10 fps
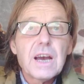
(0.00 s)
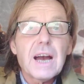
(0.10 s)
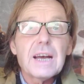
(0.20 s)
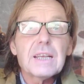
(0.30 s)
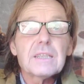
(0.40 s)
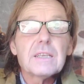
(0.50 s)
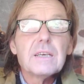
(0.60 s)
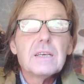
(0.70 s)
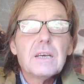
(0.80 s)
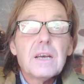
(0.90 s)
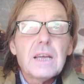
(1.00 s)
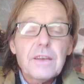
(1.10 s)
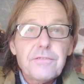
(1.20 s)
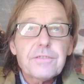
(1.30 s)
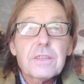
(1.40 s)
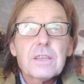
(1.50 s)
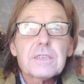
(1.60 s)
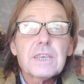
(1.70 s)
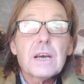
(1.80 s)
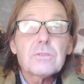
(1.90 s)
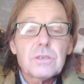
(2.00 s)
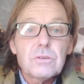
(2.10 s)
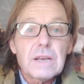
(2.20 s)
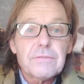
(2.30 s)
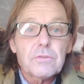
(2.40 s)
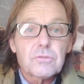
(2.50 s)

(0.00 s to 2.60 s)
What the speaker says: And if the CO2 level